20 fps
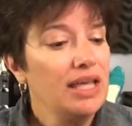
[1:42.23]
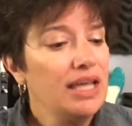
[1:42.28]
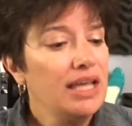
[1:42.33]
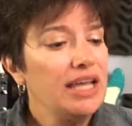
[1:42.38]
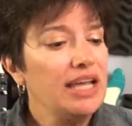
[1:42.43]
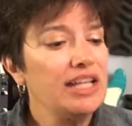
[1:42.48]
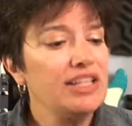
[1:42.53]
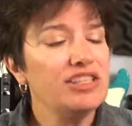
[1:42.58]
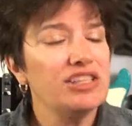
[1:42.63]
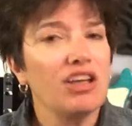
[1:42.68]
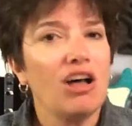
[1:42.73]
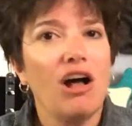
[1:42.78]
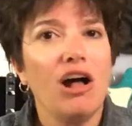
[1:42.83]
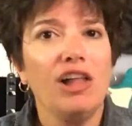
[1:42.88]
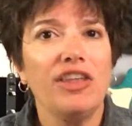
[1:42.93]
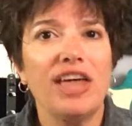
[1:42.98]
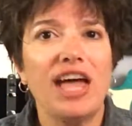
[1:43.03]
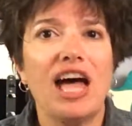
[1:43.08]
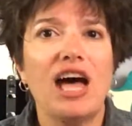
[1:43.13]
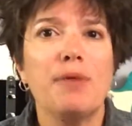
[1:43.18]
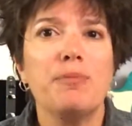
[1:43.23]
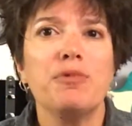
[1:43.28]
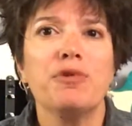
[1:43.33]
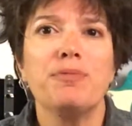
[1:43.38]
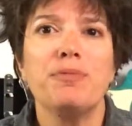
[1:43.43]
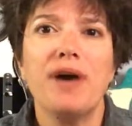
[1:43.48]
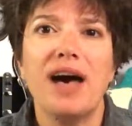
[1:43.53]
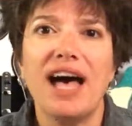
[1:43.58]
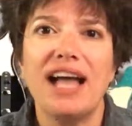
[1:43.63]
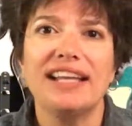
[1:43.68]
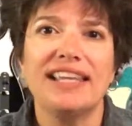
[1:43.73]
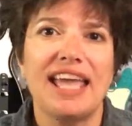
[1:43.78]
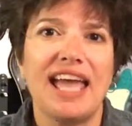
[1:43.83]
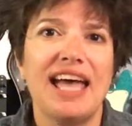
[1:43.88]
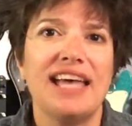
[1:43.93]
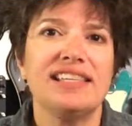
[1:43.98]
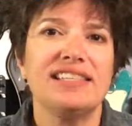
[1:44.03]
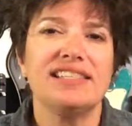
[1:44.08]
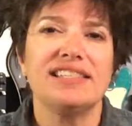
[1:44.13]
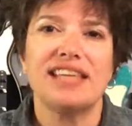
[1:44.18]
It's called Apple
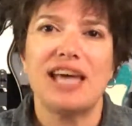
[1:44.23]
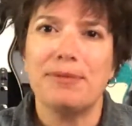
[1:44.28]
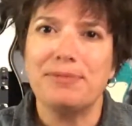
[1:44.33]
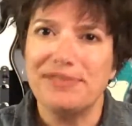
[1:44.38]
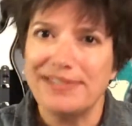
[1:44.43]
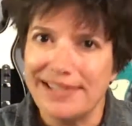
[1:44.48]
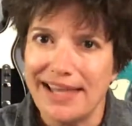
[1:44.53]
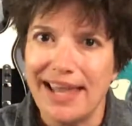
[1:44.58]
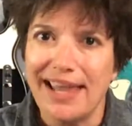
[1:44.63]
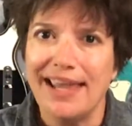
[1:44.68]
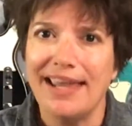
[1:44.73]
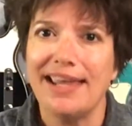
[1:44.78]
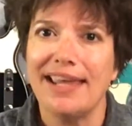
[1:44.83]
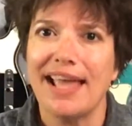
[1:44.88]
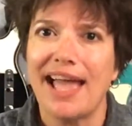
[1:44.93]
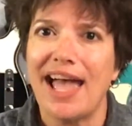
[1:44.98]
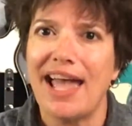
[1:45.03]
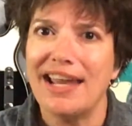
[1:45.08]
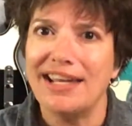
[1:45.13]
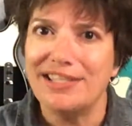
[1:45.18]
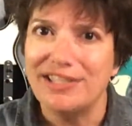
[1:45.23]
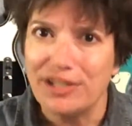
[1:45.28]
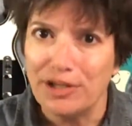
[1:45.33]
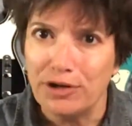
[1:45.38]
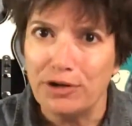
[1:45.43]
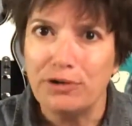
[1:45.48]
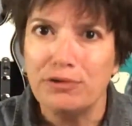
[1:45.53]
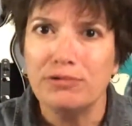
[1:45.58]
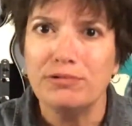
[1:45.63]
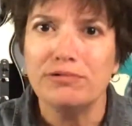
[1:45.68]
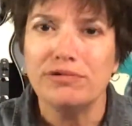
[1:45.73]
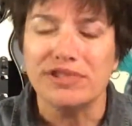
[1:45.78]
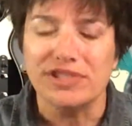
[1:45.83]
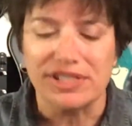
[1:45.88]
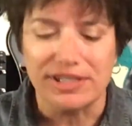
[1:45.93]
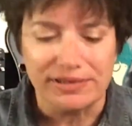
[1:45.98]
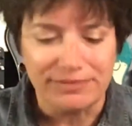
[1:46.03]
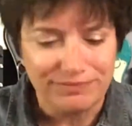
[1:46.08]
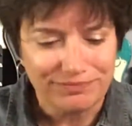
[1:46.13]
Podcasts. Stop saying iTunes.